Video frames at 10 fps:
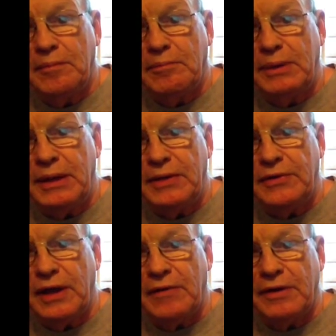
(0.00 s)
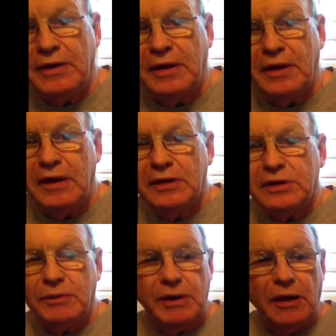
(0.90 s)
B7.
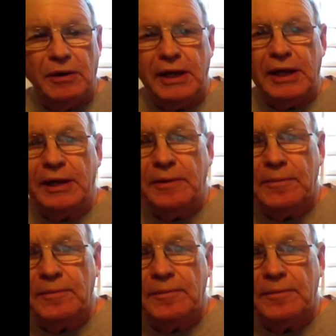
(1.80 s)
So we go E,